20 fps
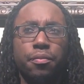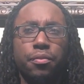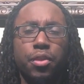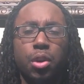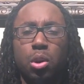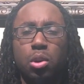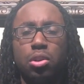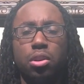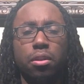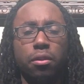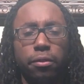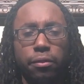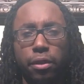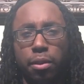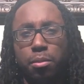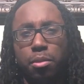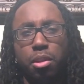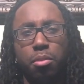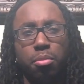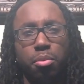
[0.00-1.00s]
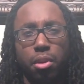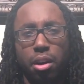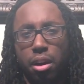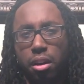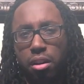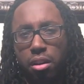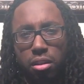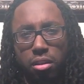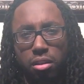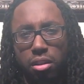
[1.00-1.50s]
those are feminine
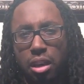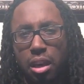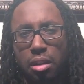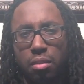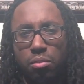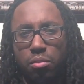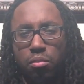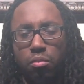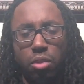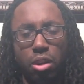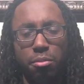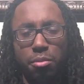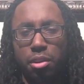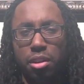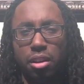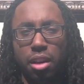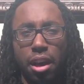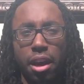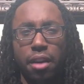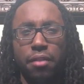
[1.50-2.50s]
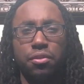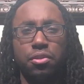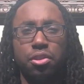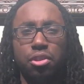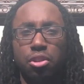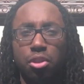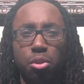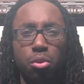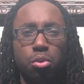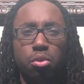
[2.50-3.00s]
products that women have to
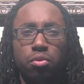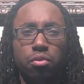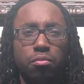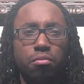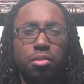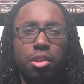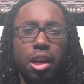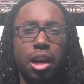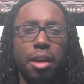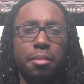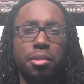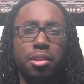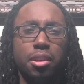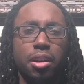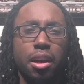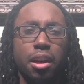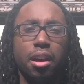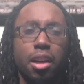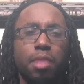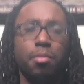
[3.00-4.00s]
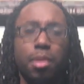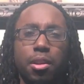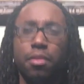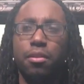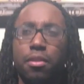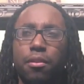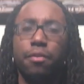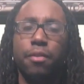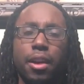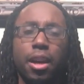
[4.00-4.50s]
use from time to time.
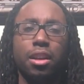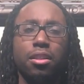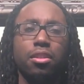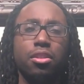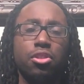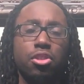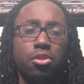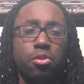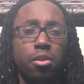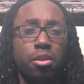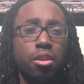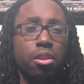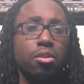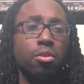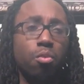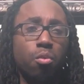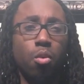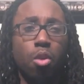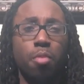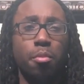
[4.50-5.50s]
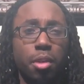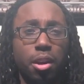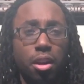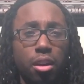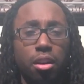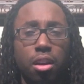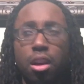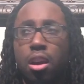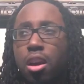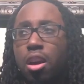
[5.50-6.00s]
And the fact that you're another
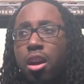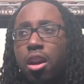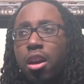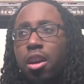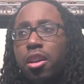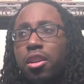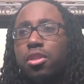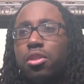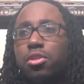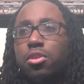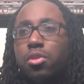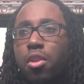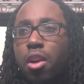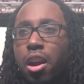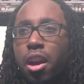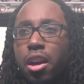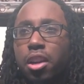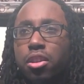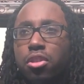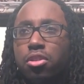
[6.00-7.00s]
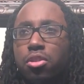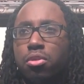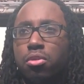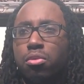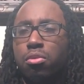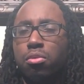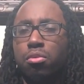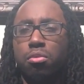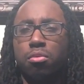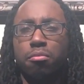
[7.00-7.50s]
woman trying
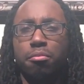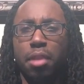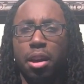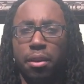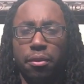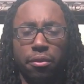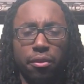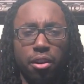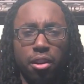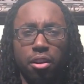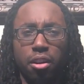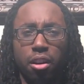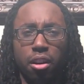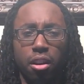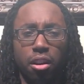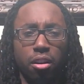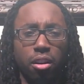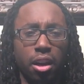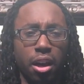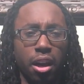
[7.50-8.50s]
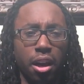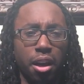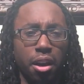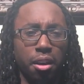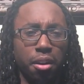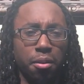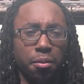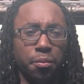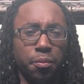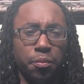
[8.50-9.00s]
to make fun of her,
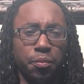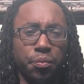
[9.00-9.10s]
like,